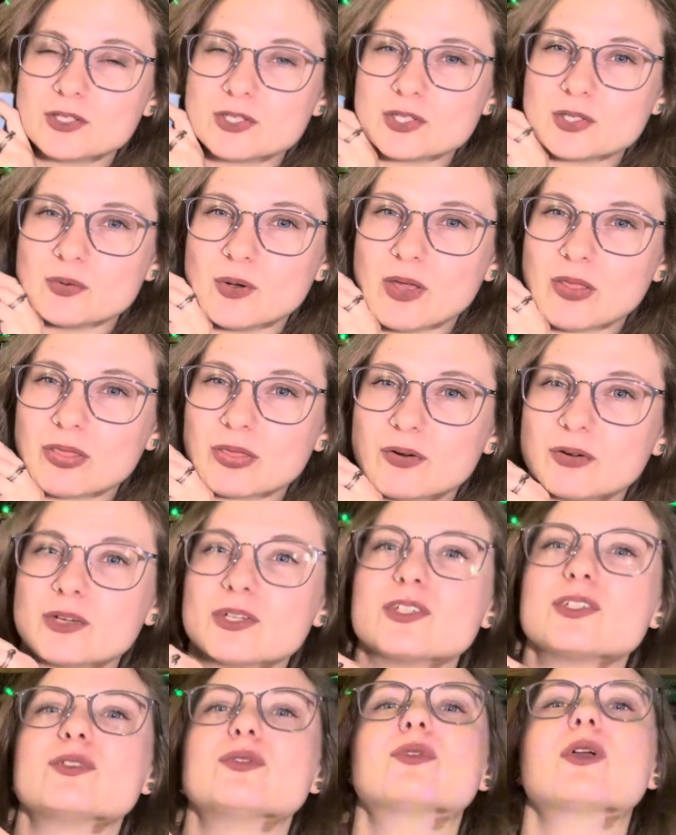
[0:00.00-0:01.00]
to a
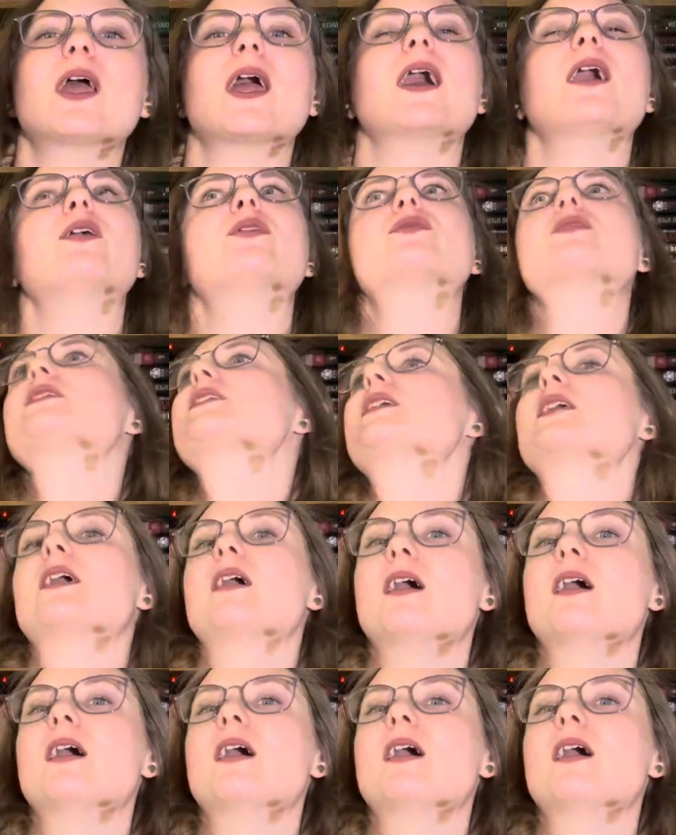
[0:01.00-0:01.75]
32 count